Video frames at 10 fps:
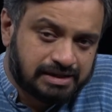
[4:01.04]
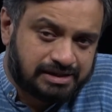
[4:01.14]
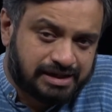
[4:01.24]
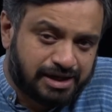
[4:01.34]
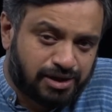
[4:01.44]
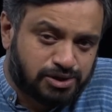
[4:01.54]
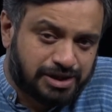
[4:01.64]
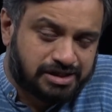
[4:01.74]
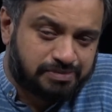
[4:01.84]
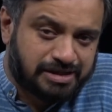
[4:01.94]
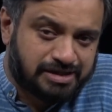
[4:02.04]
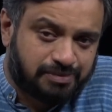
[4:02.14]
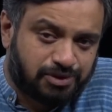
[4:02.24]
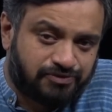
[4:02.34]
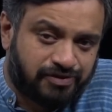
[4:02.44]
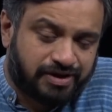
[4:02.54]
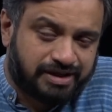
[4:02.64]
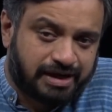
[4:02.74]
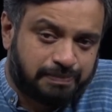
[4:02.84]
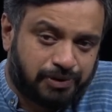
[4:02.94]
The study also estimates that about
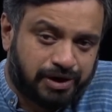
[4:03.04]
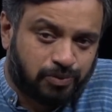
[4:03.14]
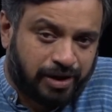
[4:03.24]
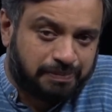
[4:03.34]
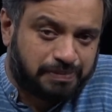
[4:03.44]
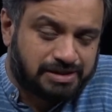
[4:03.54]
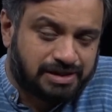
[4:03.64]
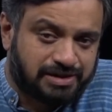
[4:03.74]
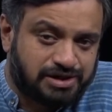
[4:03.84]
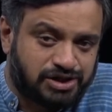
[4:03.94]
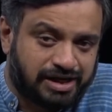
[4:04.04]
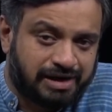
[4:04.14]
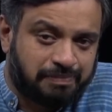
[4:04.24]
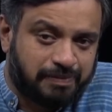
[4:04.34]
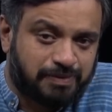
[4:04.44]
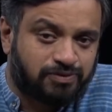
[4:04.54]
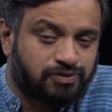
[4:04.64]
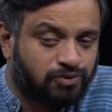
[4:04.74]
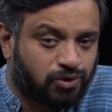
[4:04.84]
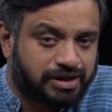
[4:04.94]
53.1% of the Chilean people
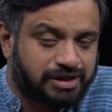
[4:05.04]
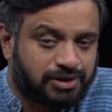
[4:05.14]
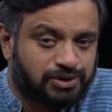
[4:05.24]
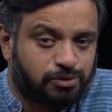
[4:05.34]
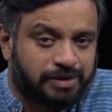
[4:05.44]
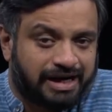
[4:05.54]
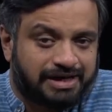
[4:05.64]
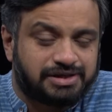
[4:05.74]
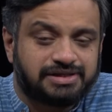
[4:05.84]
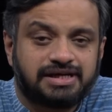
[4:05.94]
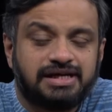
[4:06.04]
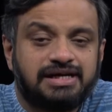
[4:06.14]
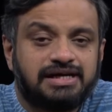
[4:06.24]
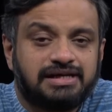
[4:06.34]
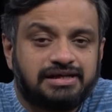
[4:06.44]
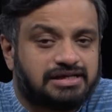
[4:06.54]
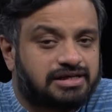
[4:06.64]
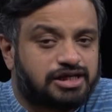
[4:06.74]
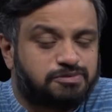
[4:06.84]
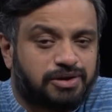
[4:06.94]
would vote in the October elections. This
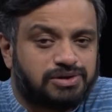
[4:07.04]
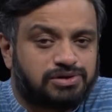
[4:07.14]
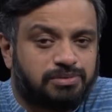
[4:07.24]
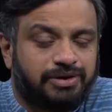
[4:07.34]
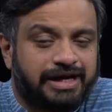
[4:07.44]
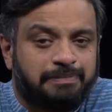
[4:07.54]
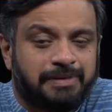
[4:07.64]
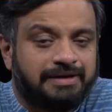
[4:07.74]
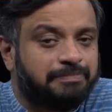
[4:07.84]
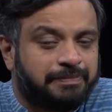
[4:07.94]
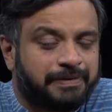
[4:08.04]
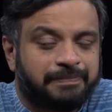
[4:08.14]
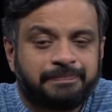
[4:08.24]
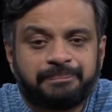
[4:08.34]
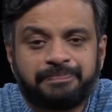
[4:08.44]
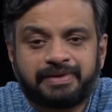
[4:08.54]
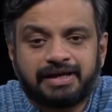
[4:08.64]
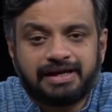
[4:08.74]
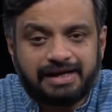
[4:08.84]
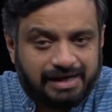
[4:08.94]
corresponds to about 8 million people.
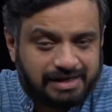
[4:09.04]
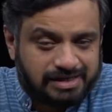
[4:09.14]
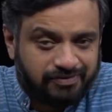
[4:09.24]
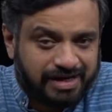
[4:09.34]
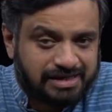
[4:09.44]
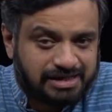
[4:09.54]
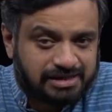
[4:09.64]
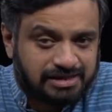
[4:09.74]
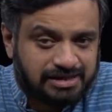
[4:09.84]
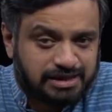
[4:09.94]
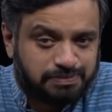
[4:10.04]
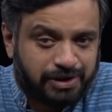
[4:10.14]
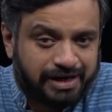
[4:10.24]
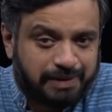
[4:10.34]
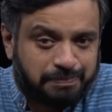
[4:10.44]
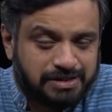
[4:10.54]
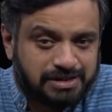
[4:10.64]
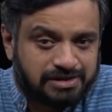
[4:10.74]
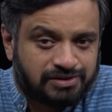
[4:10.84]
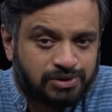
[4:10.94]
In this event,
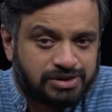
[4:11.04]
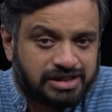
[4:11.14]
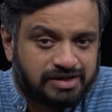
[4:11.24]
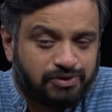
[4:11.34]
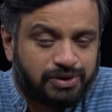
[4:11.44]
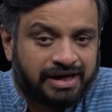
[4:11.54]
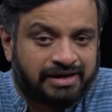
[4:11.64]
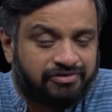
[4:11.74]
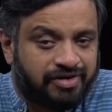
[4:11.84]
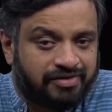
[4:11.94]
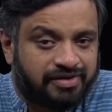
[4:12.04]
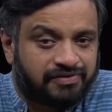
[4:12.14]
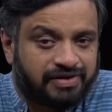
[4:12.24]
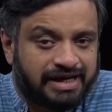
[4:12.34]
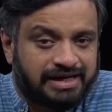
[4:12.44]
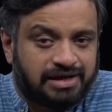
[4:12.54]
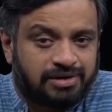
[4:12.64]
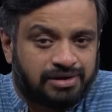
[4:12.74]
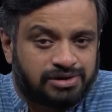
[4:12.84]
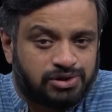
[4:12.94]
66.8% of those interviewed are in favor of creating a
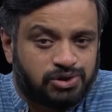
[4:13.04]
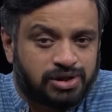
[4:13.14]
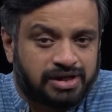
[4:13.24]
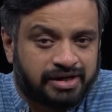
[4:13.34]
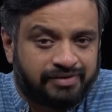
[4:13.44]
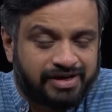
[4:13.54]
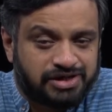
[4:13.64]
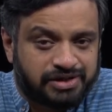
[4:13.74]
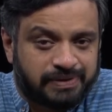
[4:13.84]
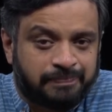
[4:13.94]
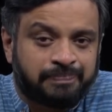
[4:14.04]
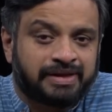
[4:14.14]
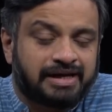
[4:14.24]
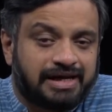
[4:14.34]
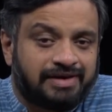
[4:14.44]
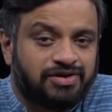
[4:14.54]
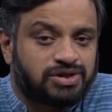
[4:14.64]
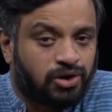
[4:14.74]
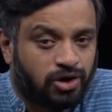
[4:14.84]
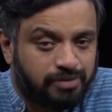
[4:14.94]
constitutional convention in
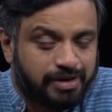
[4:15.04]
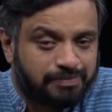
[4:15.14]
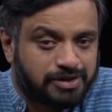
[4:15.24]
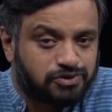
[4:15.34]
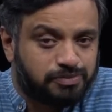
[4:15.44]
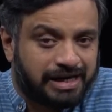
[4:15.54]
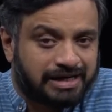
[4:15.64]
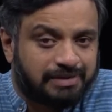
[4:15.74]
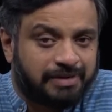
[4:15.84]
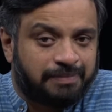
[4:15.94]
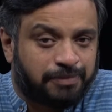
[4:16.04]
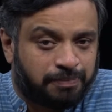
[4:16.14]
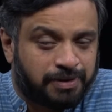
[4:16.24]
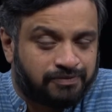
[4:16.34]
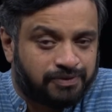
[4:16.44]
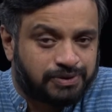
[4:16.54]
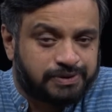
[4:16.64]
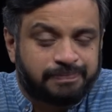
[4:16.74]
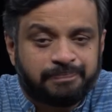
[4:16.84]
which all members would be elected by a popular vote.